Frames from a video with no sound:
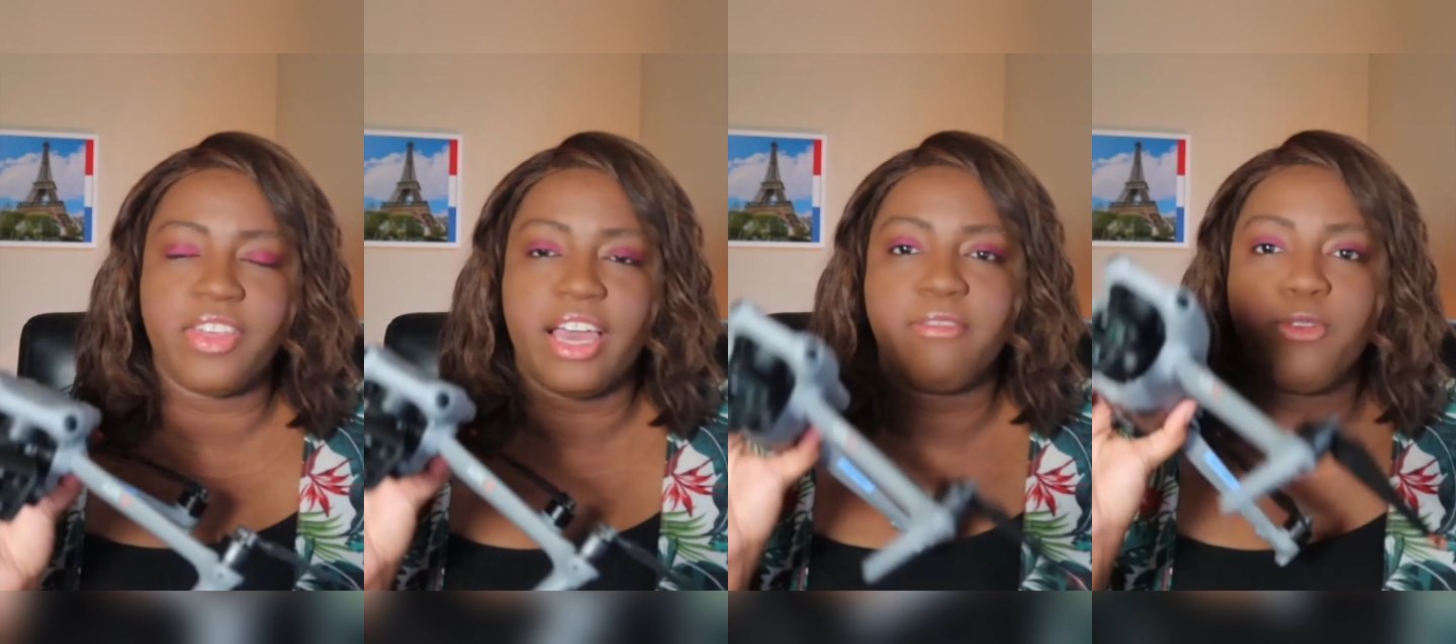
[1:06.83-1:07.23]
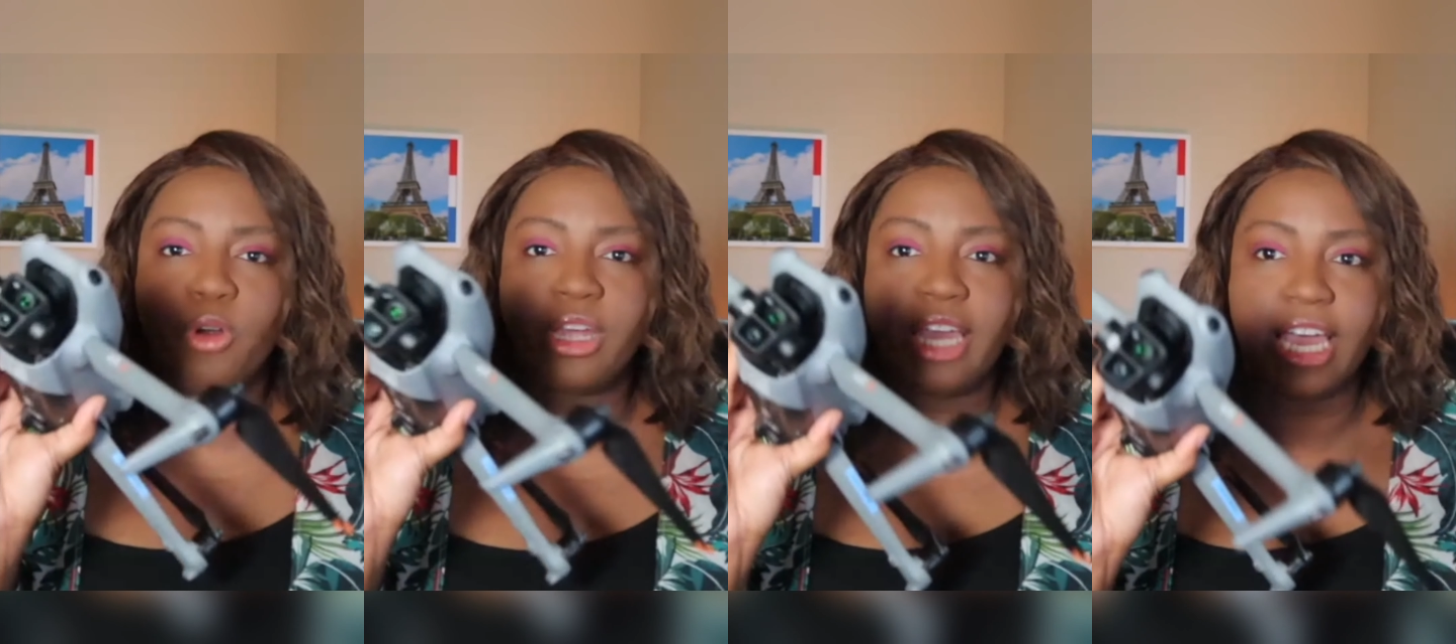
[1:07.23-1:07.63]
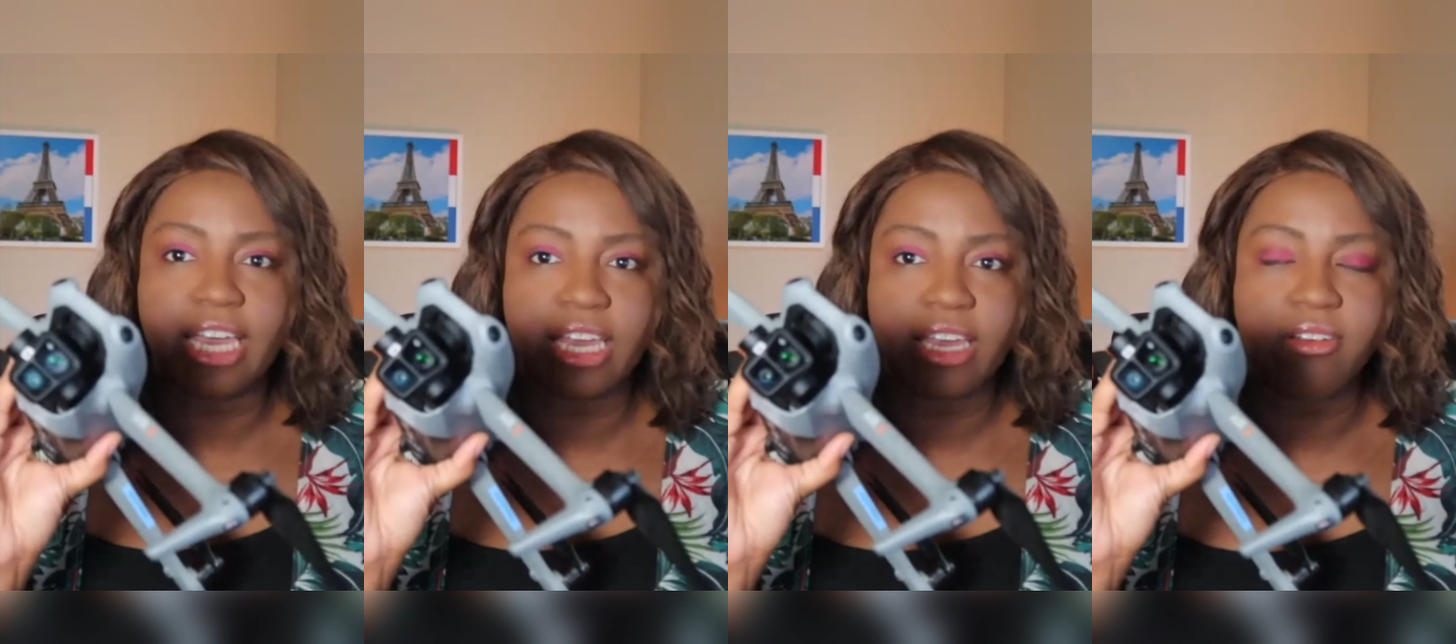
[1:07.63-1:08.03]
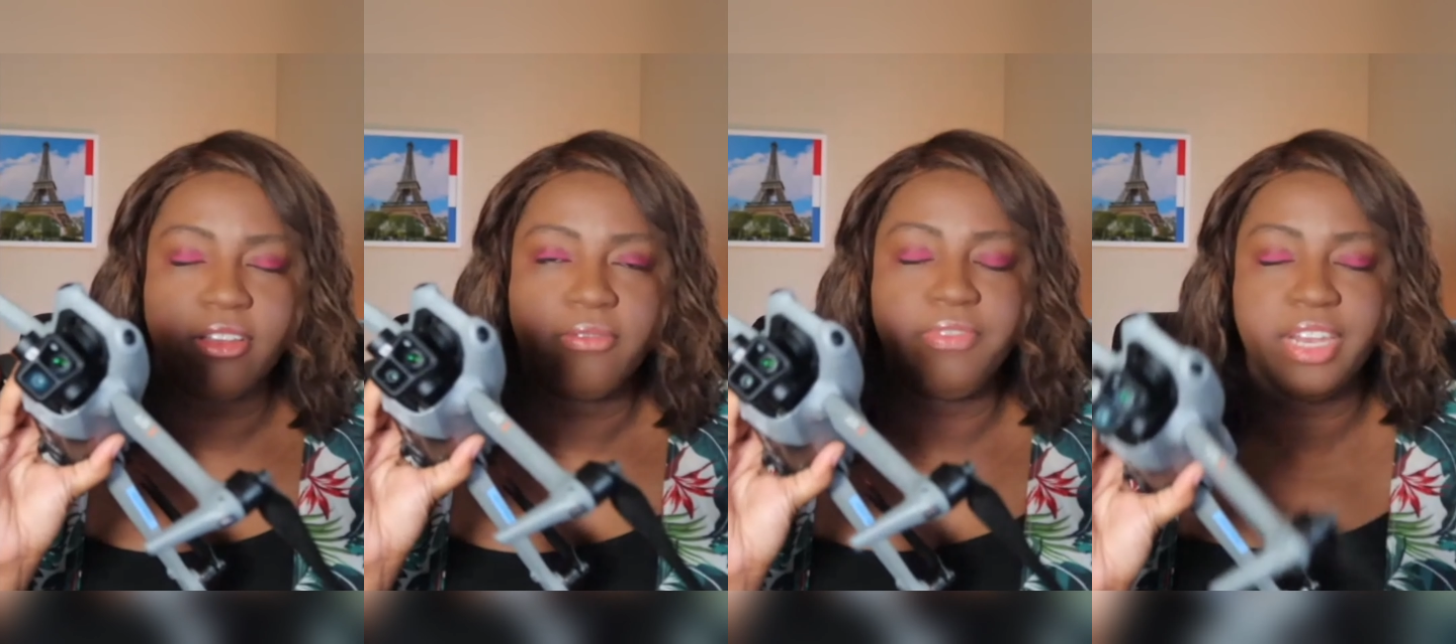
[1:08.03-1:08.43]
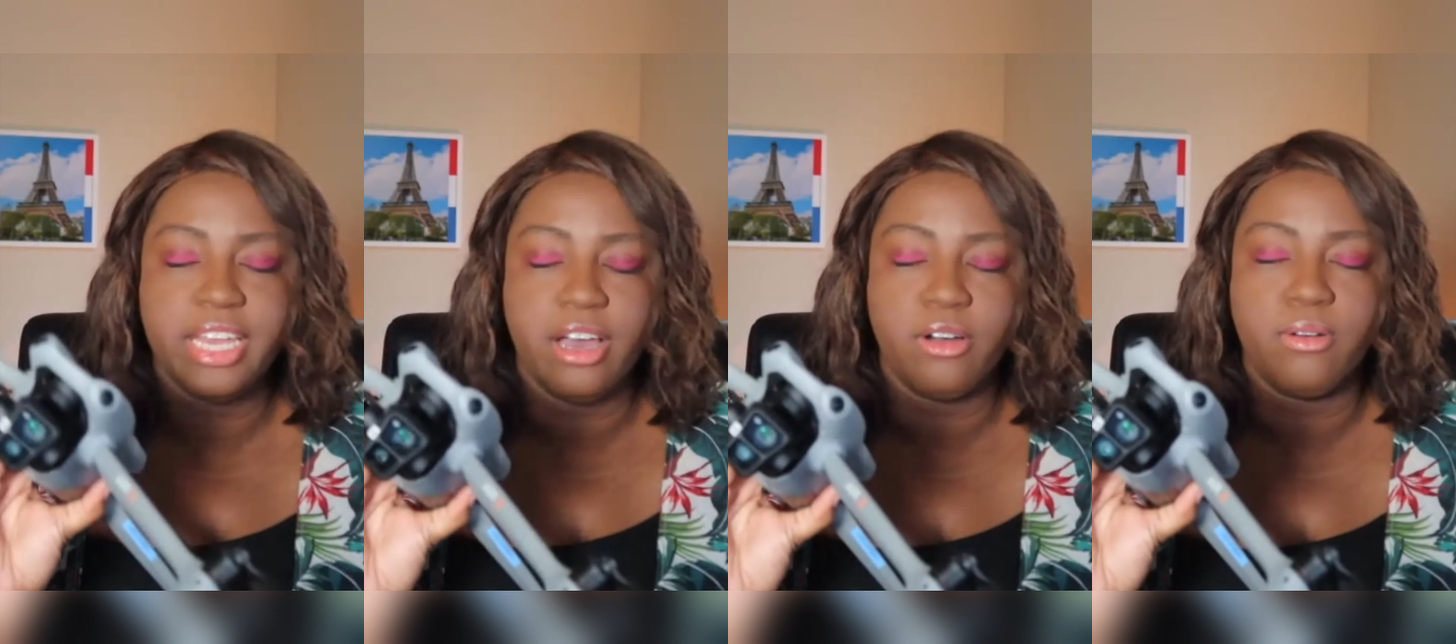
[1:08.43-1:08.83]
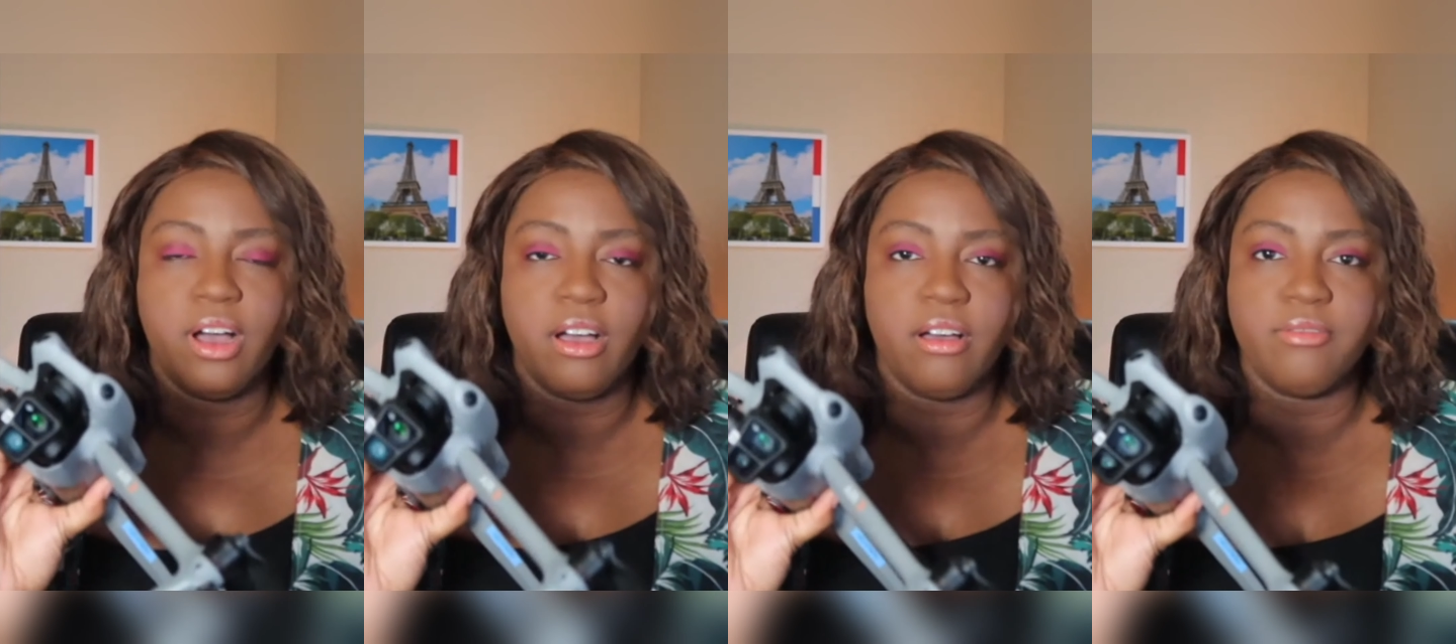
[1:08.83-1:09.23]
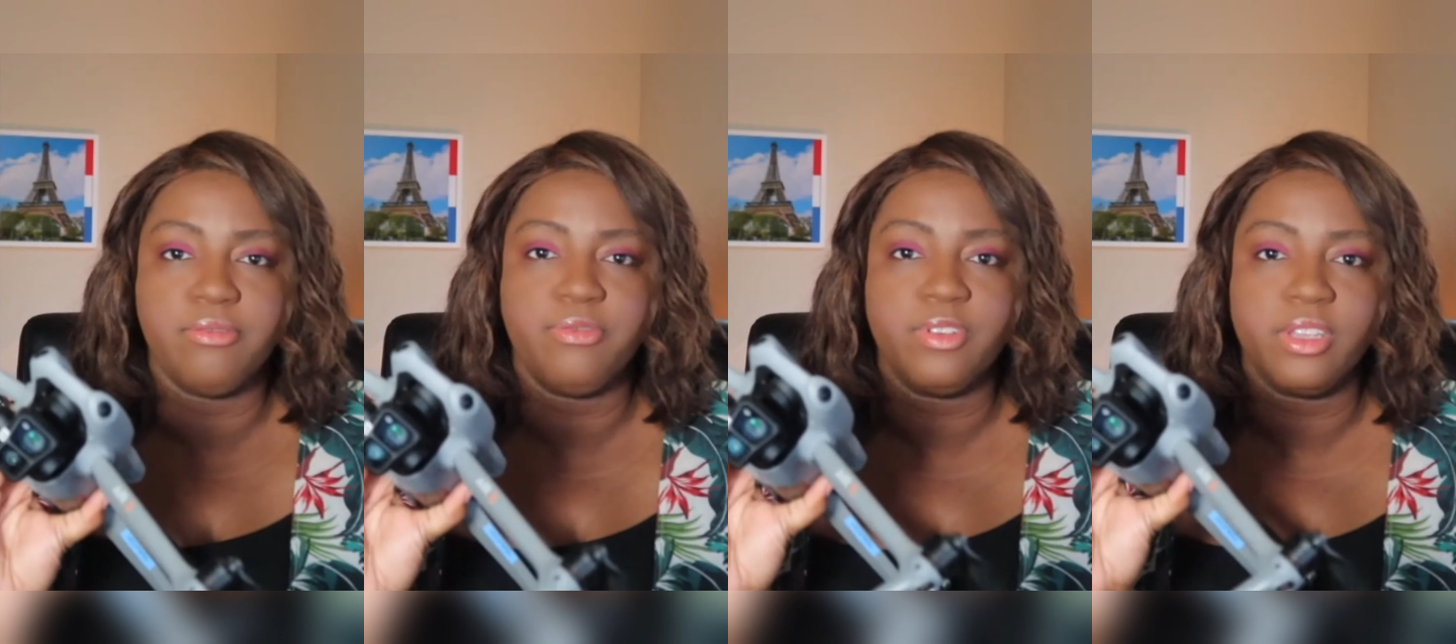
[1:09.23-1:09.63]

that 4K video of